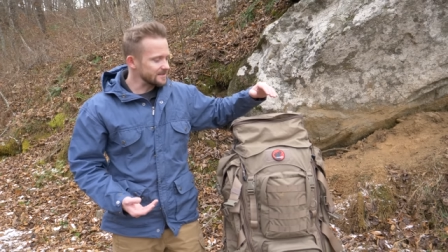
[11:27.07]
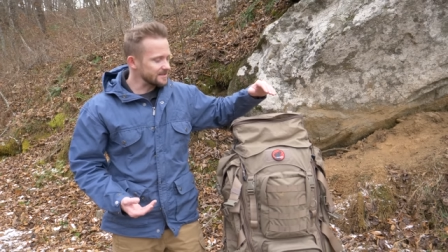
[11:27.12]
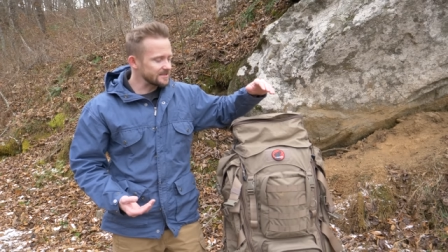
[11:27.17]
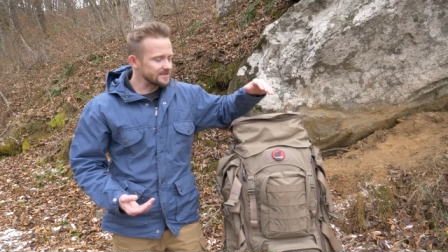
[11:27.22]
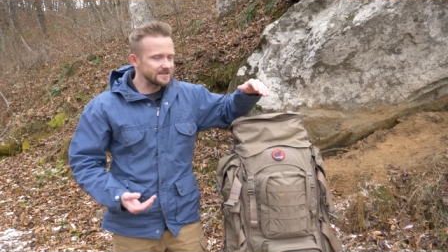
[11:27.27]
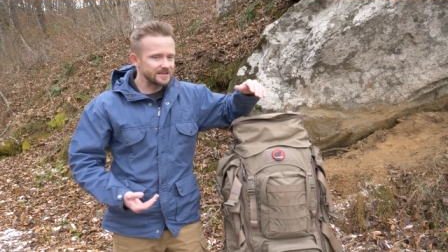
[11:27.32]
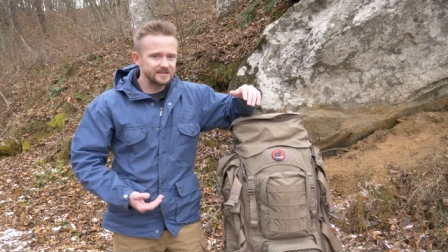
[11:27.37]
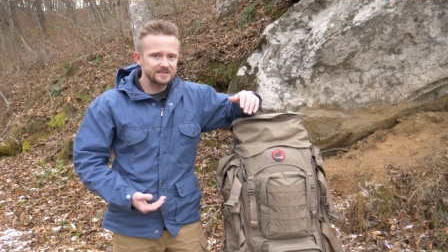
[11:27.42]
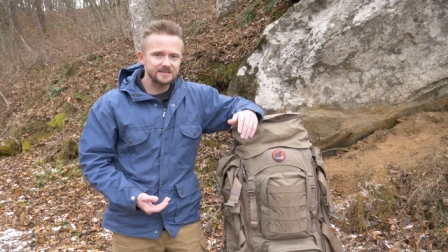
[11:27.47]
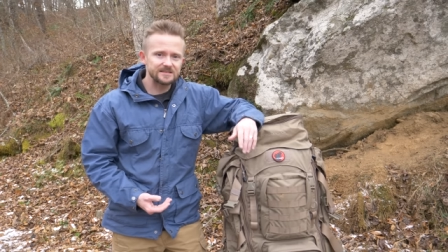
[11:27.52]

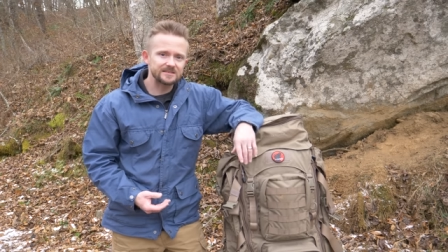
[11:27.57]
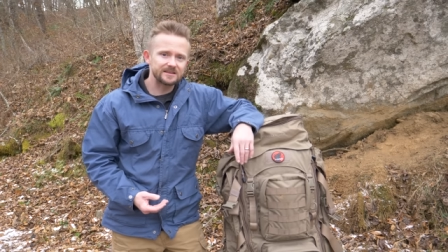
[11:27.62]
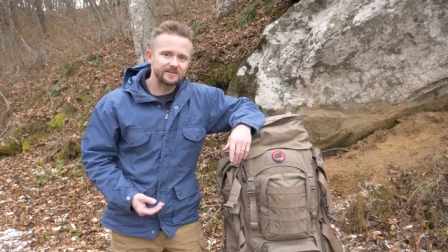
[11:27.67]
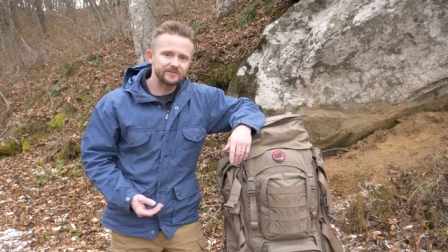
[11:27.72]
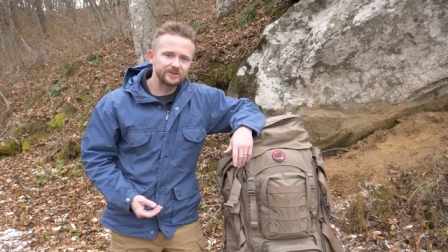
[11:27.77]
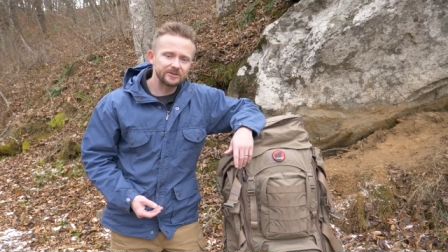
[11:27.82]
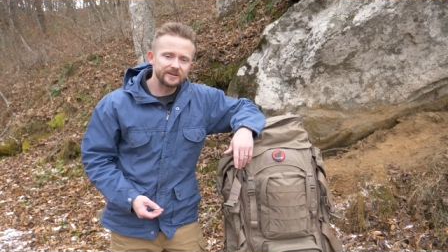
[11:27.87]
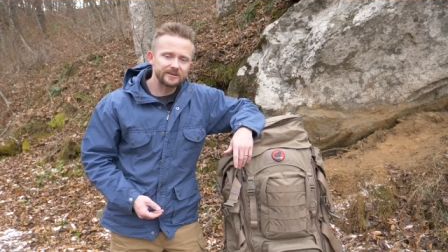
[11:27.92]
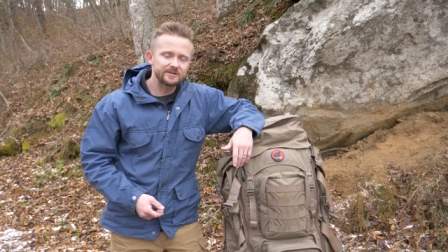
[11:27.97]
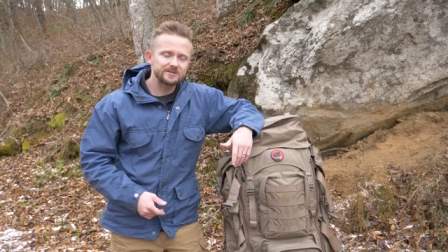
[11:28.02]

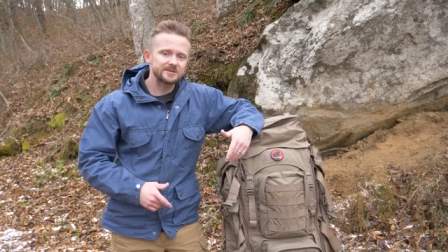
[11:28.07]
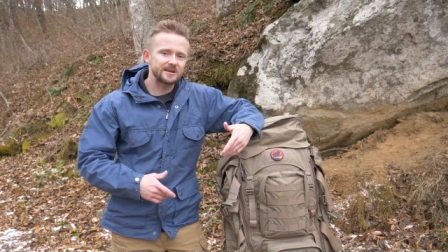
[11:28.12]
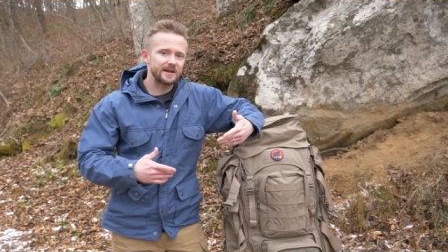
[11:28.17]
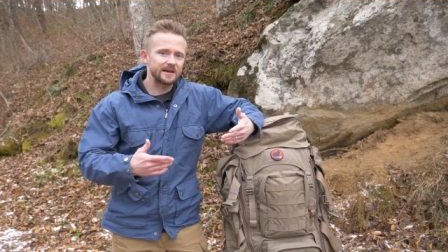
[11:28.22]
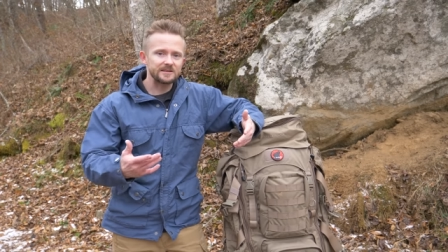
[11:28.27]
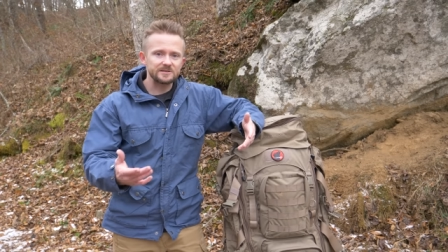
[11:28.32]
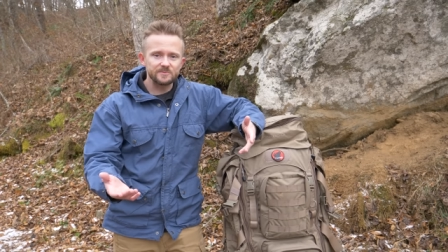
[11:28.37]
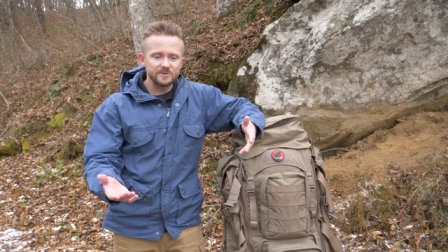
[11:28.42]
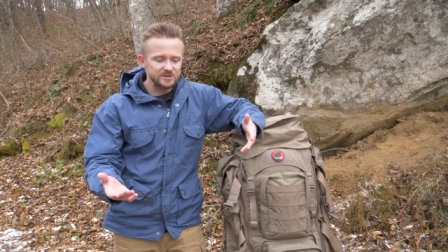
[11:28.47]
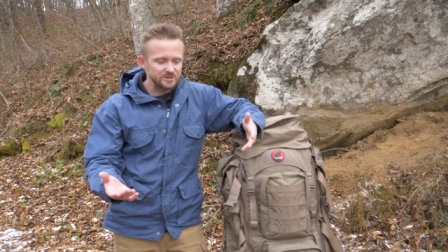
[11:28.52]
67 liters,
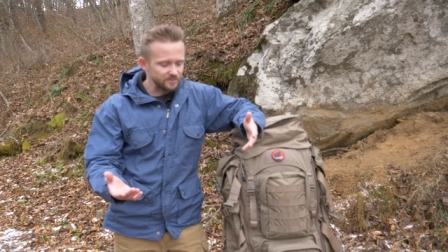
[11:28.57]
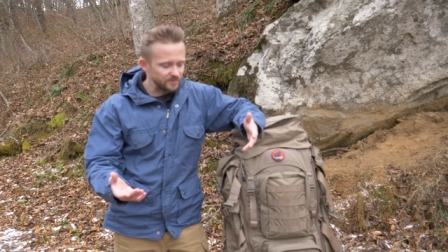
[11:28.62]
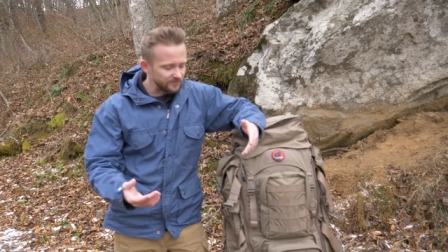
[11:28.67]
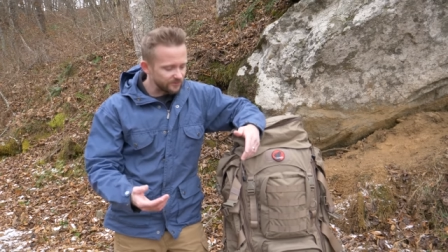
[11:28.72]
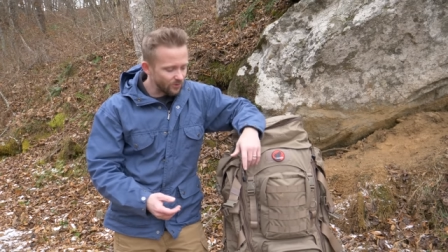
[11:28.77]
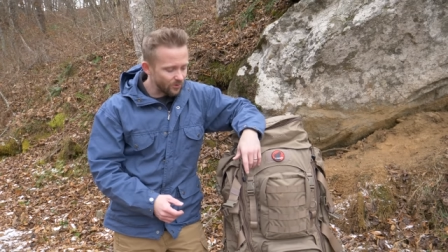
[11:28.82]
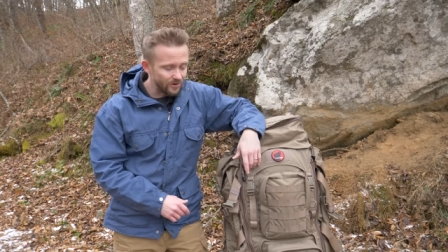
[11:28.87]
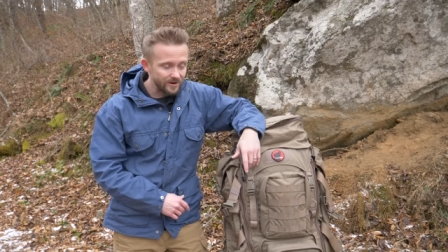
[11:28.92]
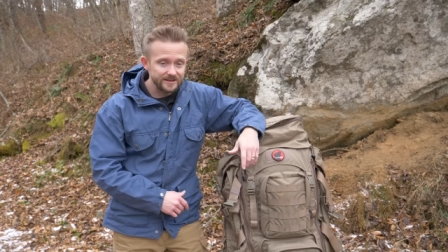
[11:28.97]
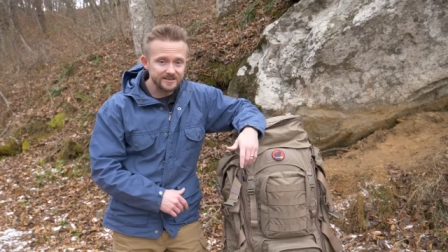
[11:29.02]
as mentioned
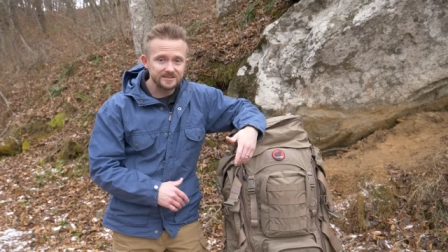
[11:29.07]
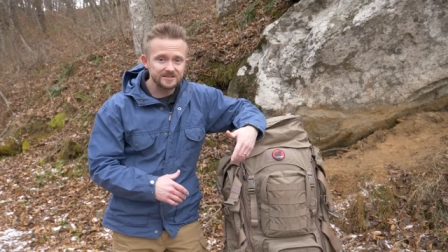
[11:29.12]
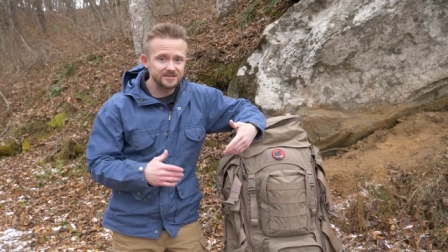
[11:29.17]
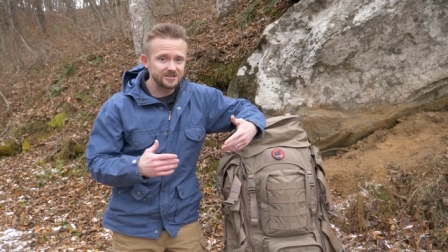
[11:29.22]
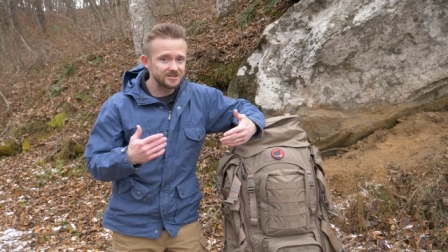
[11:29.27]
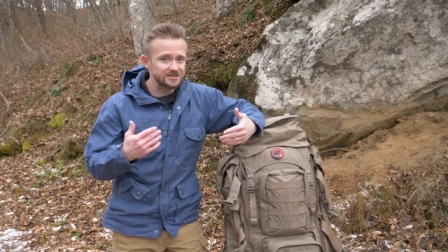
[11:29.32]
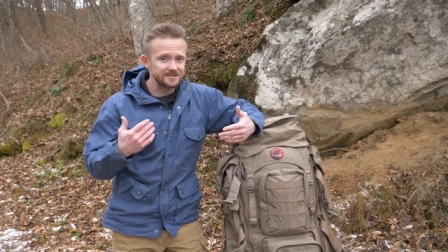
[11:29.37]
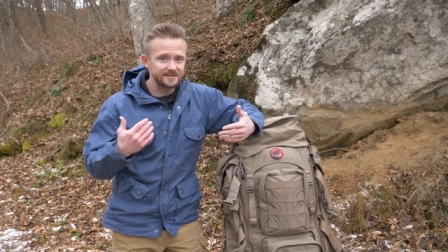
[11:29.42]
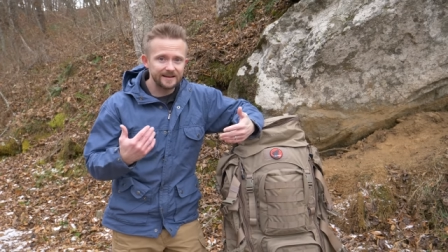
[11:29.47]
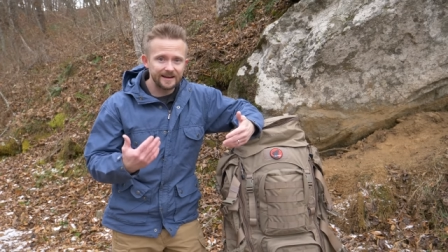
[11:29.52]
before, is
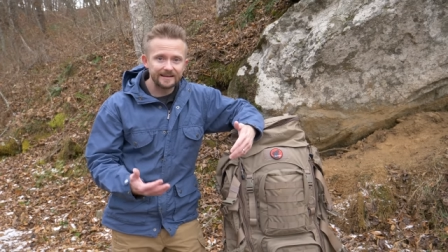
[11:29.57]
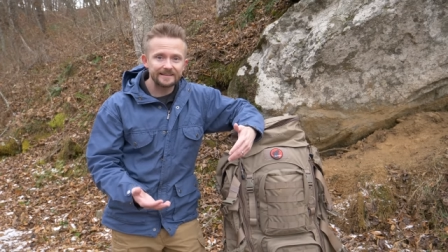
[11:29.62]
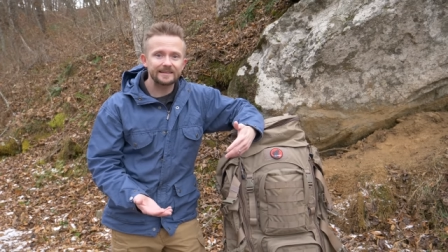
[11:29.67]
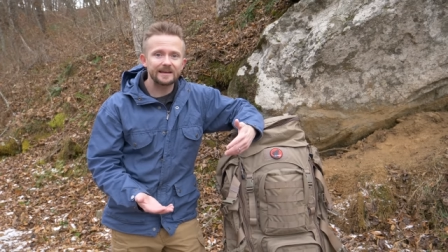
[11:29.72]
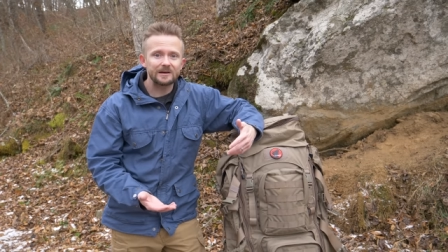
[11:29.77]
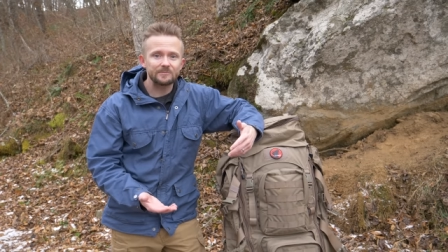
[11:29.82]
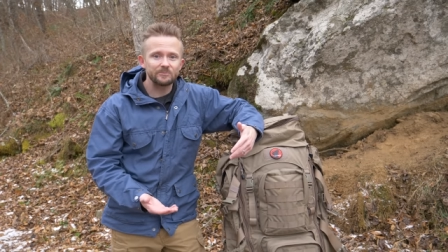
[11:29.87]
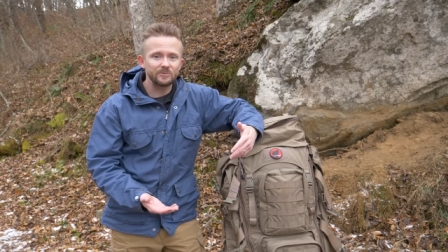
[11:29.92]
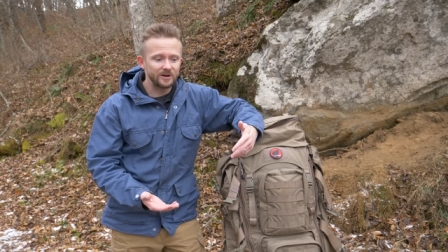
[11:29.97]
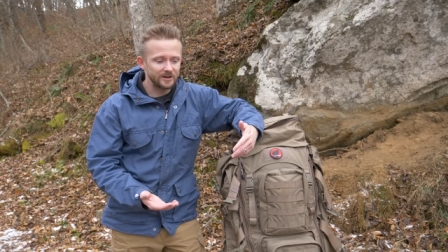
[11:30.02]
just not
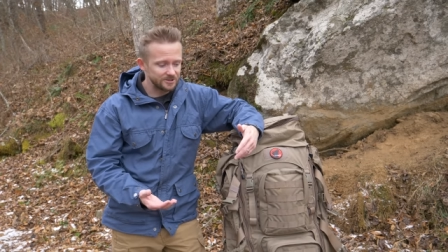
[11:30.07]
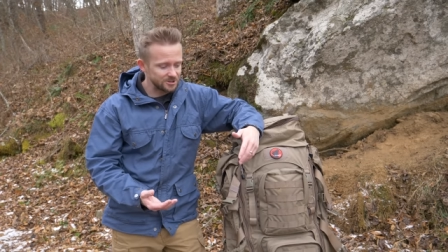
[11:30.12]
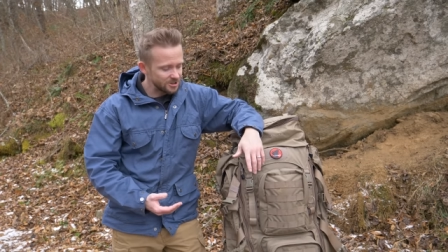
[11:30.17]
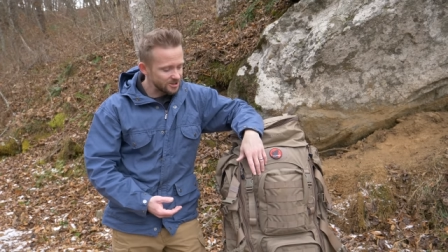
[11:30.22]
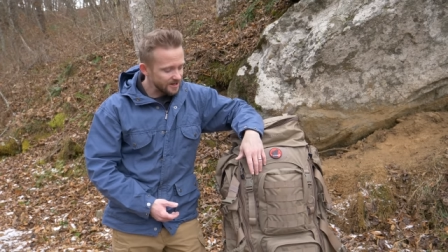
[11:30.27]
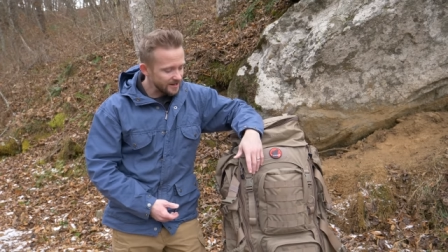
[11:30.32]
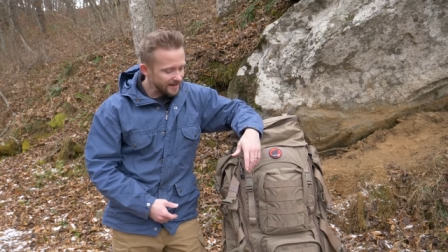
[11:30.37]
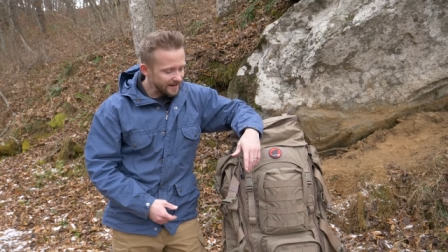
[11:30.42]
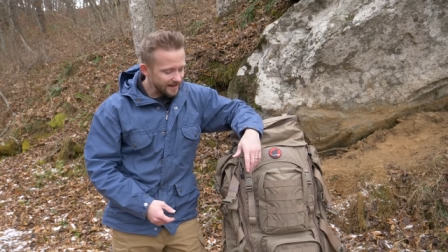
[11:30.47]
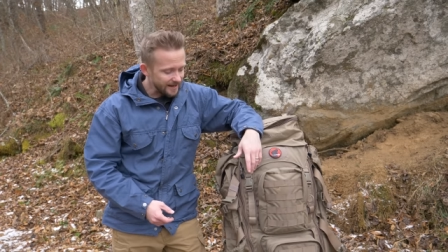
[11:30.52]
that much.